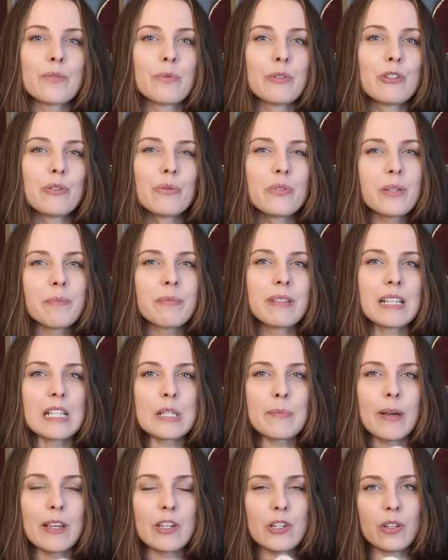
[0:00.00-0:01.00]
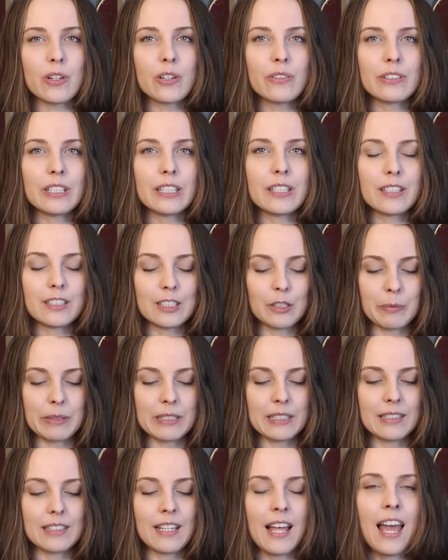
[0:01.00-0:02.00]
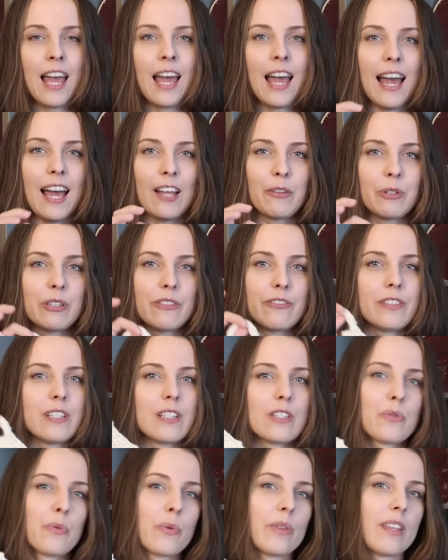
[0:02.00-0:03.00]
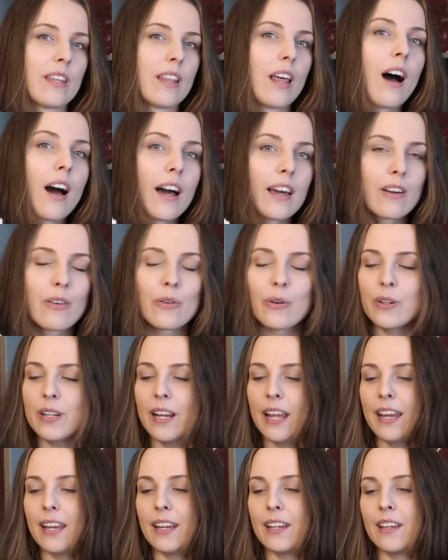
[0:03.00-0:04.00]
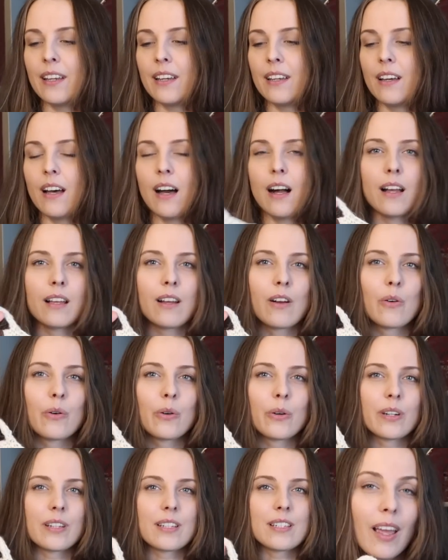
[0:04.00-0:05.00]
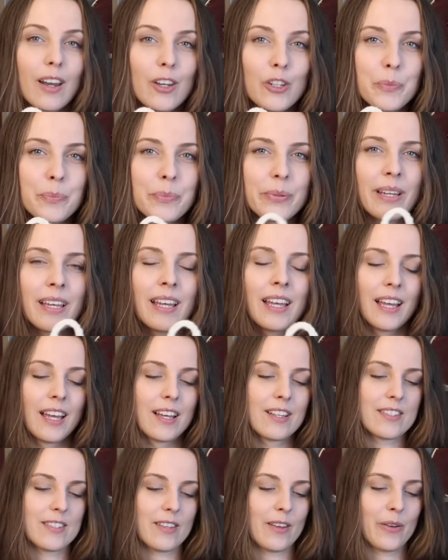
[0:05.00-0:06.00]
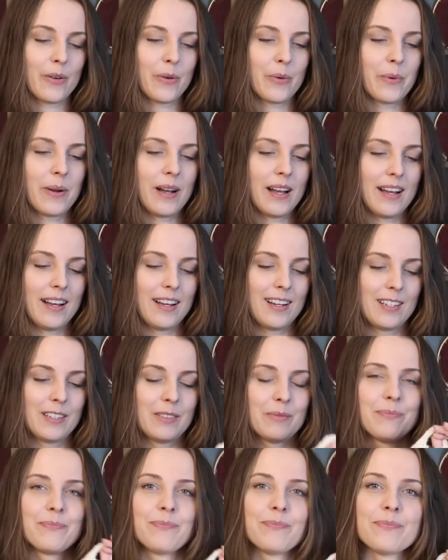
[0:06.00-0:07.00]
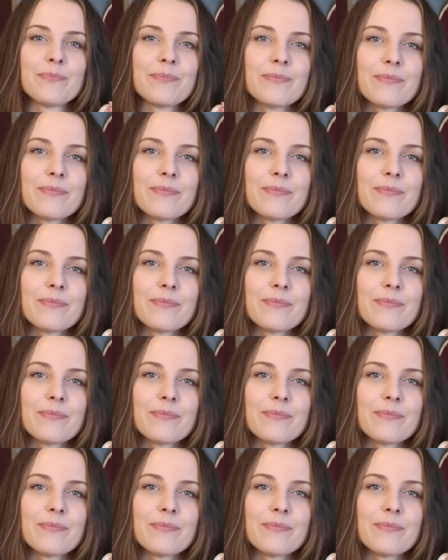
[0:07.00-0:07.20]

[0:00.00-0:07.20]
We do something special over here in the middle and we finish with an I-cord, a, a I-cord loop. So um,